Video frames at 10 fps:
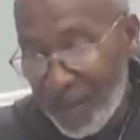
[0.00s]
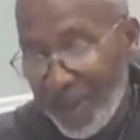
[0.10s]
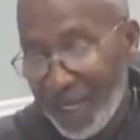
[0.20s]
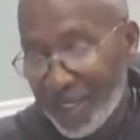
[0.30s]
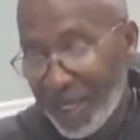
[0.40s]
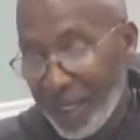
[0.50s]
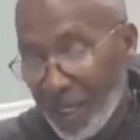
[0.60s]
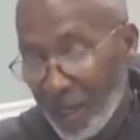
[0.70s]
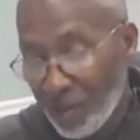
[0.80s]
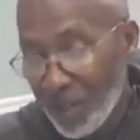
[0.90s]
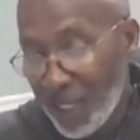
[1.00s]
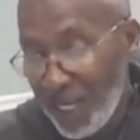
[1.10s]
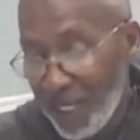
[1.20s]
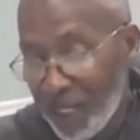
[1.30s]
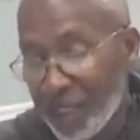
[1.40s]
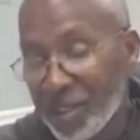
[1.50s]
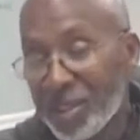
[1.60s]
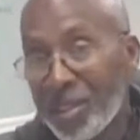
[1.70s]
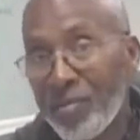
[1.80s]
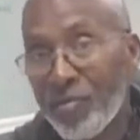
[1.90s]
maintaining healthy eating and
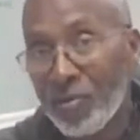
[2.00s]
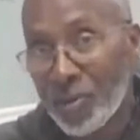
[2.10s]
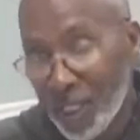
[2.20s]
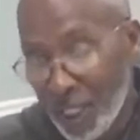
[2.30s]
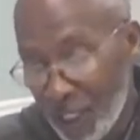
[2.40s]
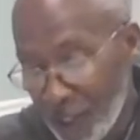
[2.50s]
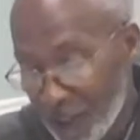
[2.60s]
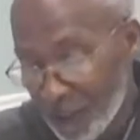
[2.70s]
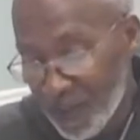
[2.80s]
sleep routines,